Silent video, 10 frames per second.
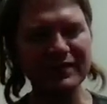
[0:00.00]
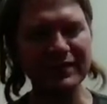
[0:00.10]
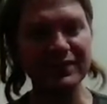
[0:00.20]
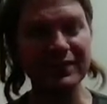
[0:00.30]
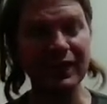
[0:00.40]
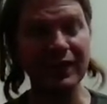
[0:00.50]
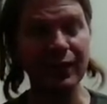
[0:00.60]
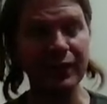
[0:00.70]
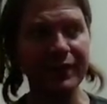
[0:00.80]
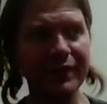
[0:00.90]
Here's the
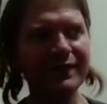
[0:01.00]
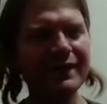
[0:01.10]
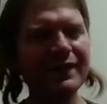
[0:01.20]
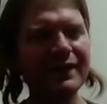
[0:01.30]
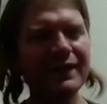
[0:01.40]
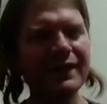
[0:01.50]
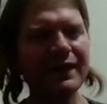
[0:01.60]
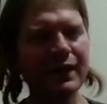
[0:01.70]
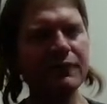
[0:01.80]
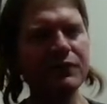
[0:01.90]
other thing.
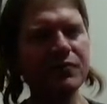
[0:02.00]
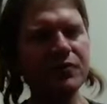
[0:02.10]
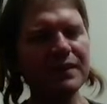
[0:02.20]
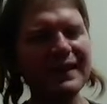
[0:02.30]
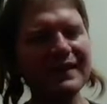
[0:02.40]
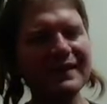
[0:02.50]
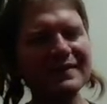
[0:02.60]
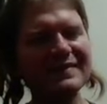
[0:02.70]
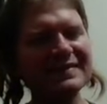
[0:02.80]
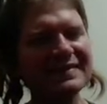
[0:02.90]
If you do play
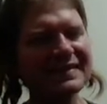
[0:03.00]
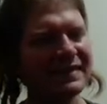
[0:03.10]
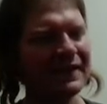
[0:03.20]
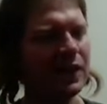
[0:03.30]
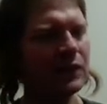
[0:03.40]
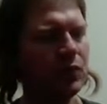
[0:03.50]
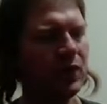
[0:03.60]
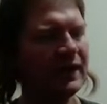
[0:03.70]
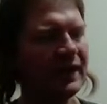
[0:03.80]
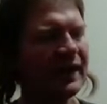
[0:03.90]
this on
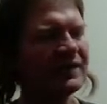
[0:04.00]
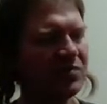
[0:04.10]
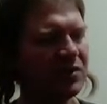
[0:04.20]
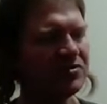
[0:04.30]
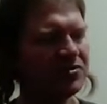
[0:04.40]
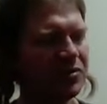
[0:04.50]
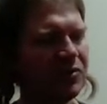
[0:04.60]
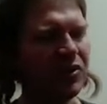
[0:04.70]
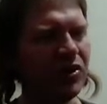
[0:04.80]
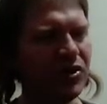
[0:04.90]
1 as a 1/2,
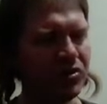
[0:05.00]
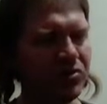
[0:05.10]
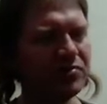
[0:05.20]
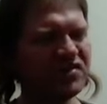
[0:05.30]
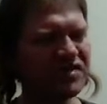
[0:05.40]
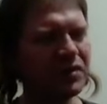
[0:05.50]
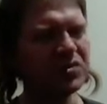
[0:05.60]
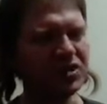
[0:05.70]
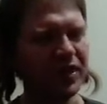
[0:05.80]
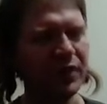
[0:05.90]
you still
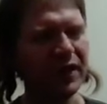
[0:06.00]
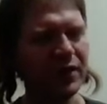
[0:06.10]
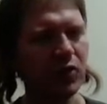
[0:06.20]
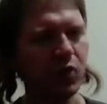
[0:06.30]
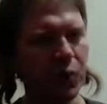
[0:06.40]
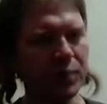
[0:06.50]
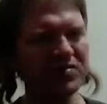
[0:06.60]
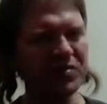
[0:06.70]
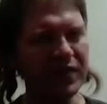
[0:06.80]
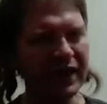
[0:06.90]
generate a corpse,
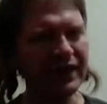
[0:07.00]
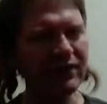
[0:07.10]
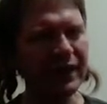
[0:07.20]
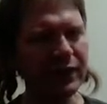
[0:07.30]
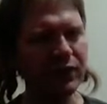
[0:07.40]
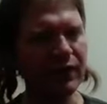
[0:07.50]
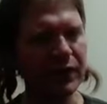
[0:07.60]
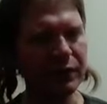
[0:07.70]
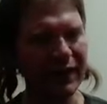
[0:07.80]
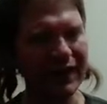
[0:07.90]
so you kind of get your
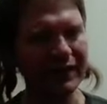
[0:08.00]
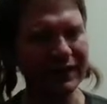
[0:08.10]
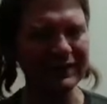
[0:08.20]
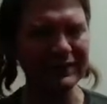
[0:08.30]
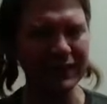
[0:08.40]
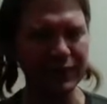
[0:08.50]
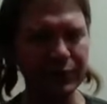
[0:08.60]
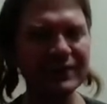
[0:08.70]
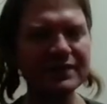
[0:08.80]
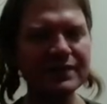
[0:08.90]
value back on this
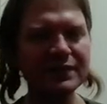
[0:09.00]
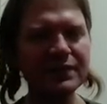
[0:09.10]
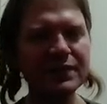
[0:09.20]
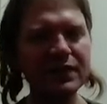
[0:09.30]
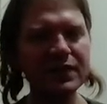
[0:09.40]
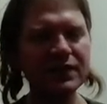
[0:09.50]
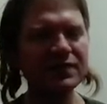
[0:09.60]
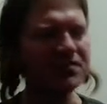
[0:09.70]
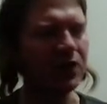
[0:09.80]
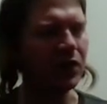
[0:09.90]
anyways.
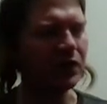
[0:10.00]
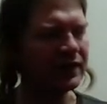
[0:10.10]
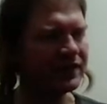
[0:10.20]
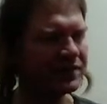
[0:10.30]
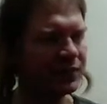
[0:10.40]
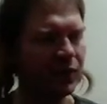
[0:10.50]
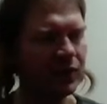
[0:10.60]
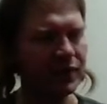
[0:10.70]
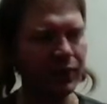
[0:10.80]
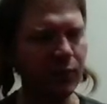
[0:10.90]
So it's
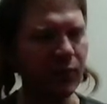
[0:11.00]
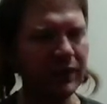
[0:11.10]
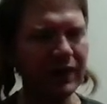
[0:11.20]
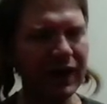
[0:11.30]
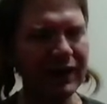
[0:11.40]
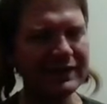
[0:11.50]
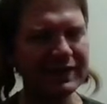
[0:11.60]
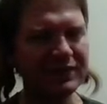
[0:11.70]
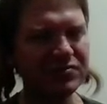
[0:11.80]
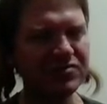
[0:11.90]
I
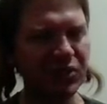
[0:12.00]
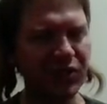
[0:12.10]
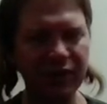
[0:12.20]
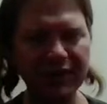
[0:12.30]
say 2-star card.